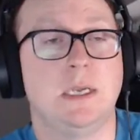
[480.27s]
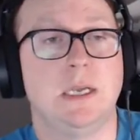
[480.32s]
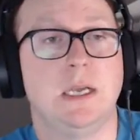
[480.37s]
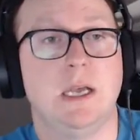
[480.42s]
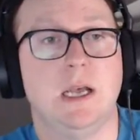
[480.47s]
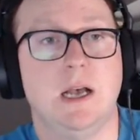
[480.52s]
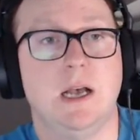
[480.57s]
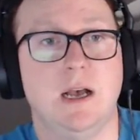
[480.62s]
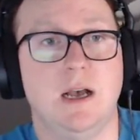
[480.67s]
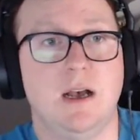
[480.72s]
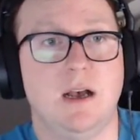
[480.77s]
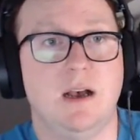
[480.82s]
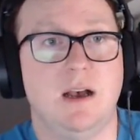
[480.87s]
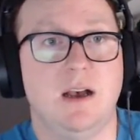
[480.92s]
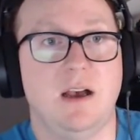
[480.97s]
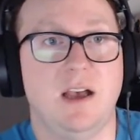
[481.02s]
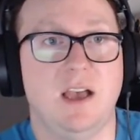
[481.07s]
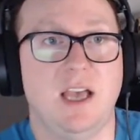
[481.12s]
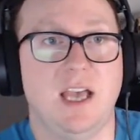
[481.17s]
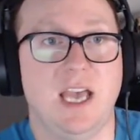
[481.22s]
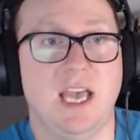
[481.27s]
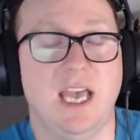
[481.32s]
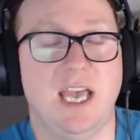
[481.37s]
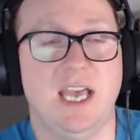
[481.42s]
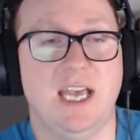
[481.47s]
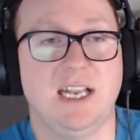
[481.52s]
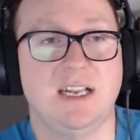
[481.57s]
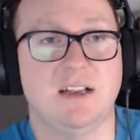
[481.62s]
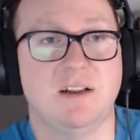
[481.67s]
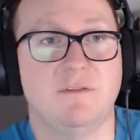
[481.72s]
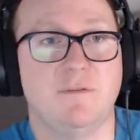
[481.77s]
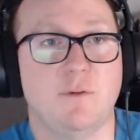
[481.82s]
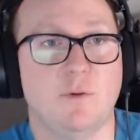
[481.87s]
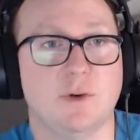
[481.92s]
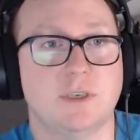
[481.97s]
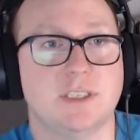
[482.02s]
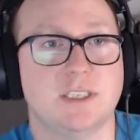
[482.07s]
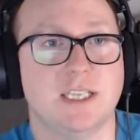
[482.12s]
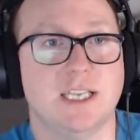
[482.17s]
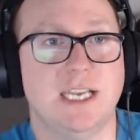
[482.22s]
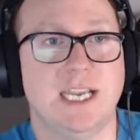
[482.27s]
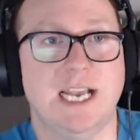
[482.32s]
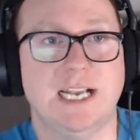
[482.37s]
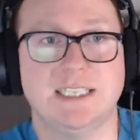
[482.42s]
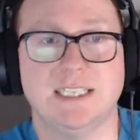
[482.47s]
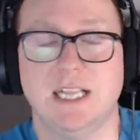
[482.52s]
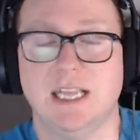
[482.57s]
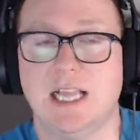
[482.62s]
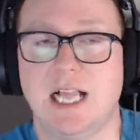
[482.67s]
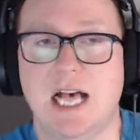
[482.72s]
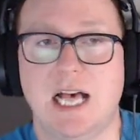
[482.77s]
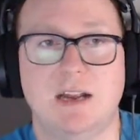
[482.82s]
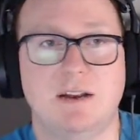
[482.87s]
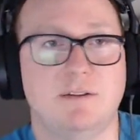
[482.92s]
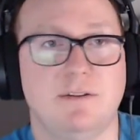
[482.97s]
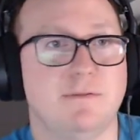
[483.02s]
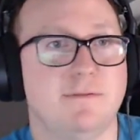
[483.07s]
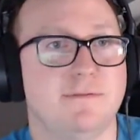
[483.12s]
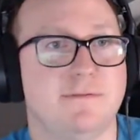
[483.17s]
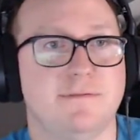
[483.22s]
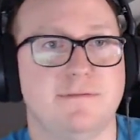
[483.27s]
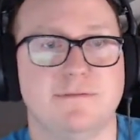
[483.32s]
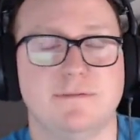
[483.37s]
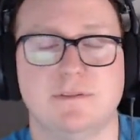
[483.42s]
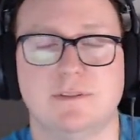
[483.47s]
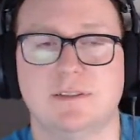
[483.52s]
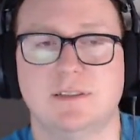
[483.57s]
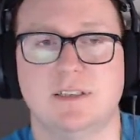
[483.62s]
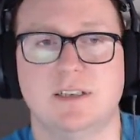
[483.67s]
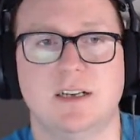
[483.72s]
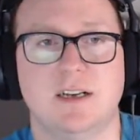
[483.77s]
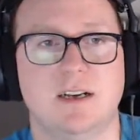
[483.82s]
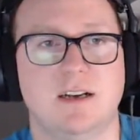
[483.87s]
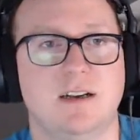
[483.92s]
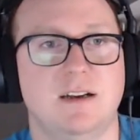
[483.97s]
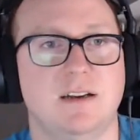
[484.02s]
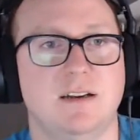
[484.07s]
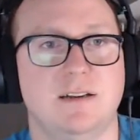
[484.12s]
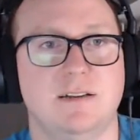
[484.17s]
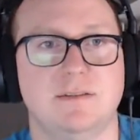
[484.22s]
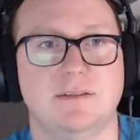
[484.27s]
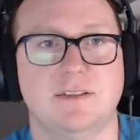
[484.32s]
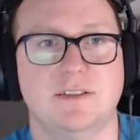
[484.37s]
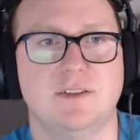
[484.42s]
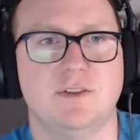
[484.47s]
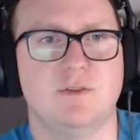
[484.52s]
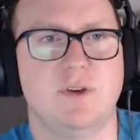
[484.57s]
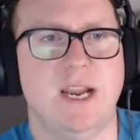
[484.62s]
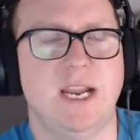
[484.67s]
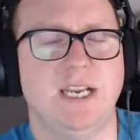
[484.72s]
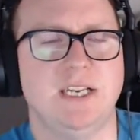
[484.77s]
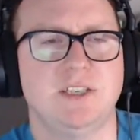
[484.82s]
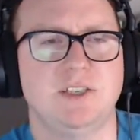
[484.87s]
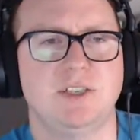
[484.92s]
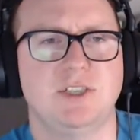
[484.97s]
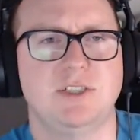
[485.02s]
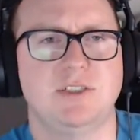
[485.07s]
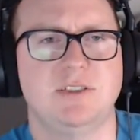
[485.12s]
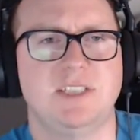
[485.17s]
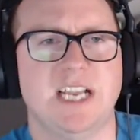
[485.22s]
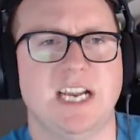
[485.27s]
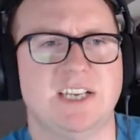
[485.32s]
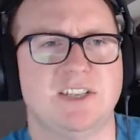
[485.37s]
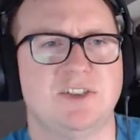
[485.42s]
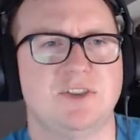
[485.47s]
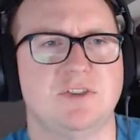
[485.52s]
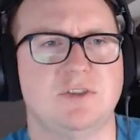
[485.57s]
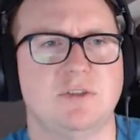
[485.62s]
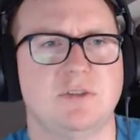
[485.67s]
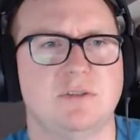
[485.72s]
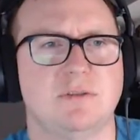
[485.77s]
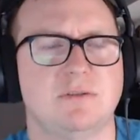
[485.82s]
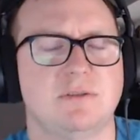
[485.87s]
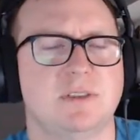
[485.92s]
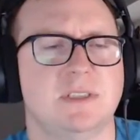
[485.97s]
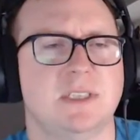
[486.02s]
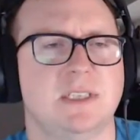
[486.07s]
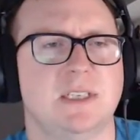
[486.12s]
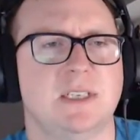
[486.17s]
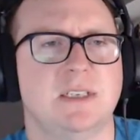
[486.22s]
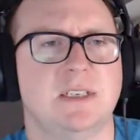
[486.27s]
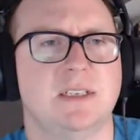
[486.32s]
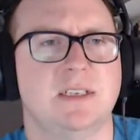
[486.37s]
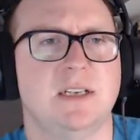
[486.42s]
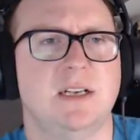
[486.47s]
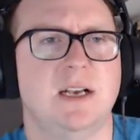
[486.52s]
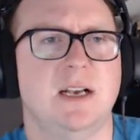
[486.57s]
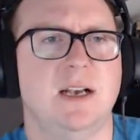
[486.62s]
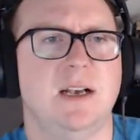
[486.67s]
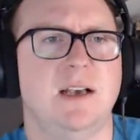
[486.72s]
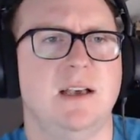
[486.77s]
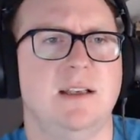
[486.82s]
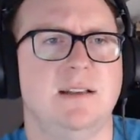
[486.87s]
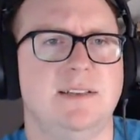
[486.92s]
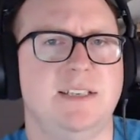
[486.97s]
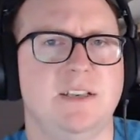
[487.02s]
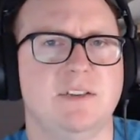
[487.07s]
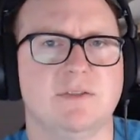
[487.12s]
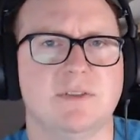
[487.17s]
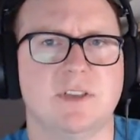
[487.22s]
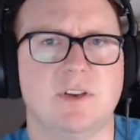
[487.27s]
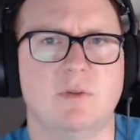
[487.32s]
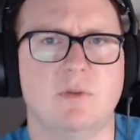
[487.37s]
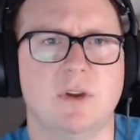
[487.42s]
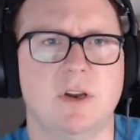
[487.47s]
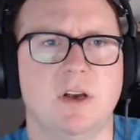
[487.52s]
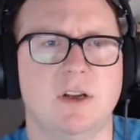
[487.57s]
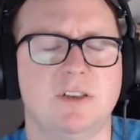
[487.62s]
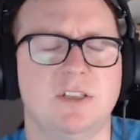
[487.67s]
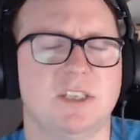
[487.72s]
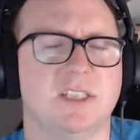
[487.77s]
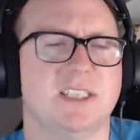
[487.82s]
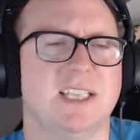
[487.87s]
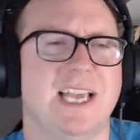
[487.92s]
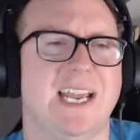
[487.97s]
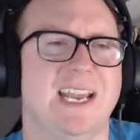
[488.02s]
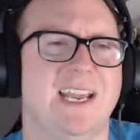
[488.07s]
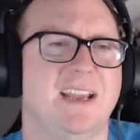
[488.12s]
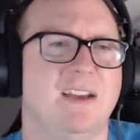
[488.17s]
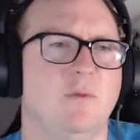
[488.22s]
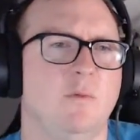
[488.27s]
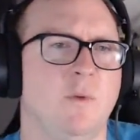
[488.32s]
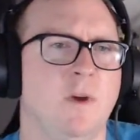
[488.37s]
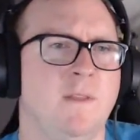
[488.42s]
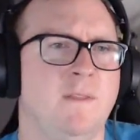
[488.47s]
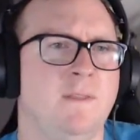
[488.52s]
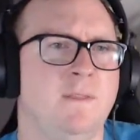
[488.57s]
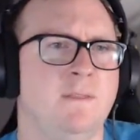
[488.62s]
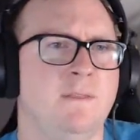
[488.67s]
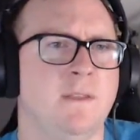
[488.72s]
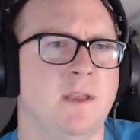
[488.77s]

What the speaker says: and unfortunately has a lot of strange texture deals going on, just like when